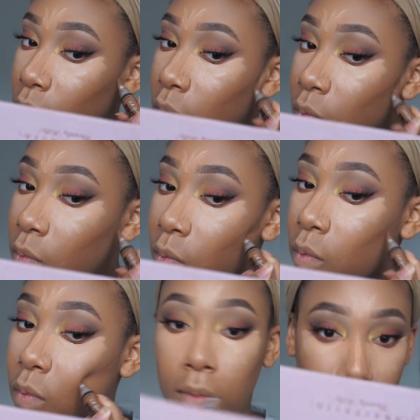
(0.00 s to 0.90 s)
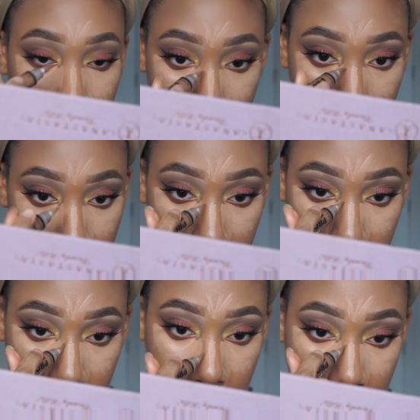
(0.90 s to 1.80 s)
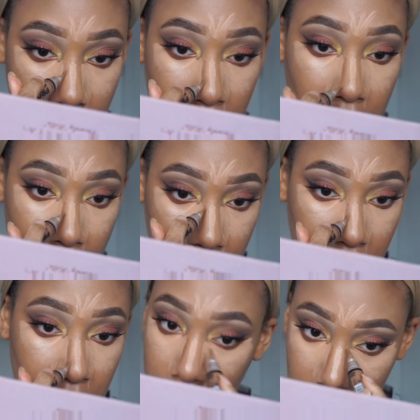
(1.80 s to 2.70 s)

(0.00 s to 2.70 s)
I can't remember the shade, I will list it down below.